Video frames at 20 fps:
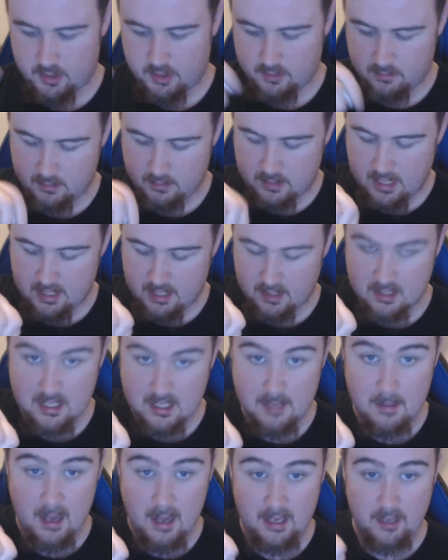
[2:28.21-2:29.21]
Take the tea
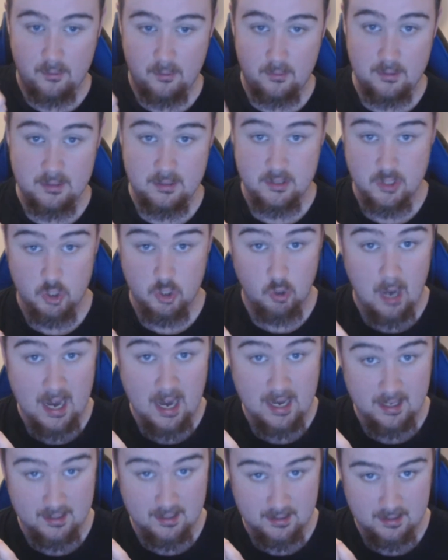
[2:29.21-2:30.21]
bag out and try
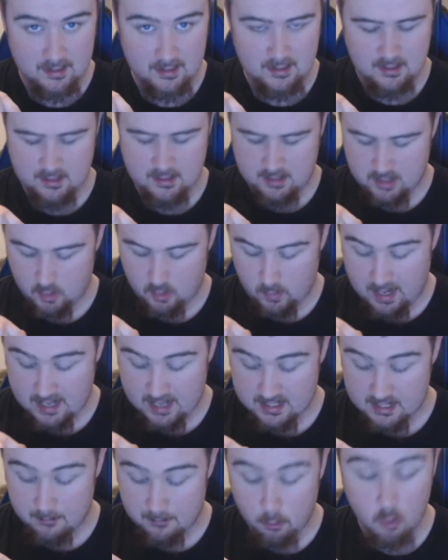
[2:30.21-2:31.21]
it the way
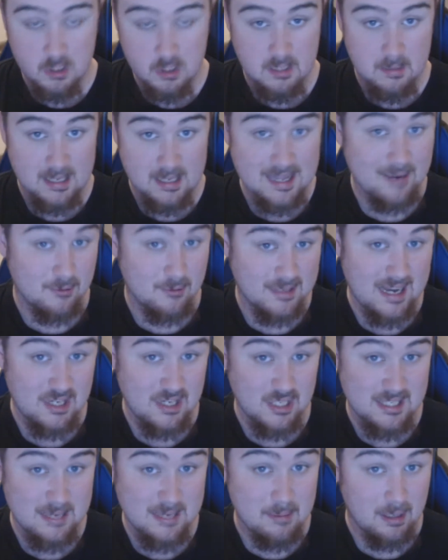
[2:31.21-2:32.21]
it's supposed to be. That was actually
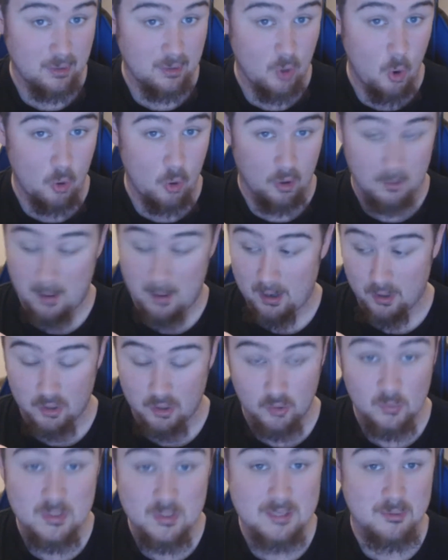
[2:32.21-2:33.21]
steeping longer. Apparently you're
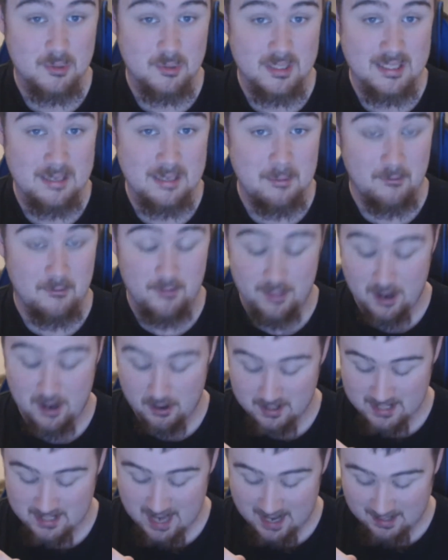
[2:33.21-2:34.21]
only supposed to steep it for 30
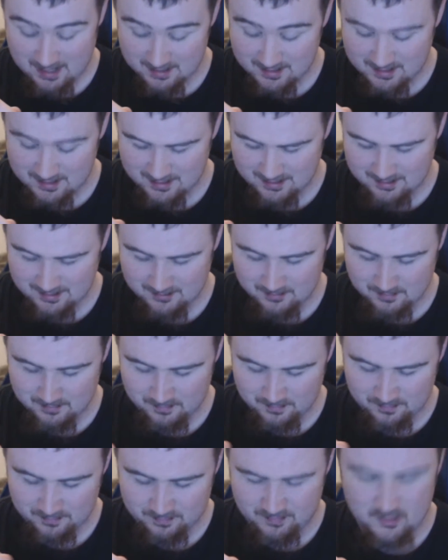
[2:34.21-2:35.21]
seconds,
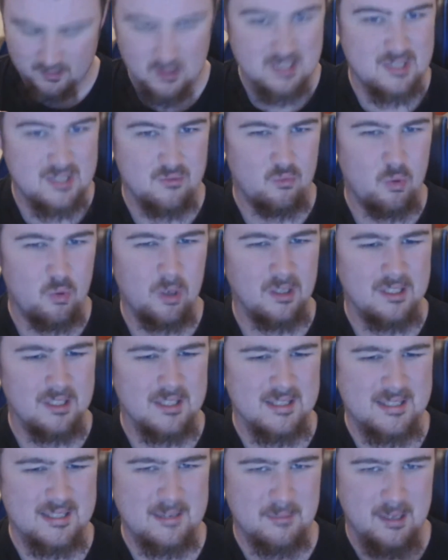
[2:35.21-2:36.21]
which really doesn't
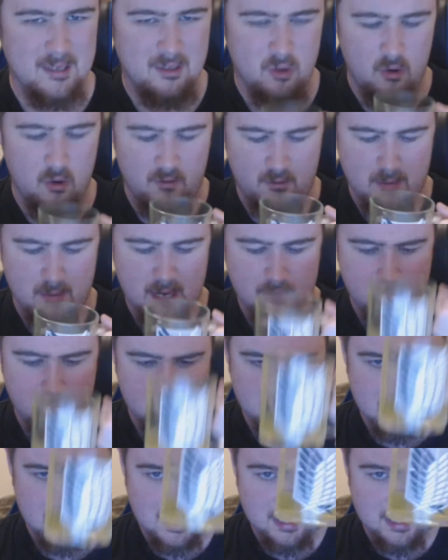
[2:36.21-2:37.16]
seem like long for me, but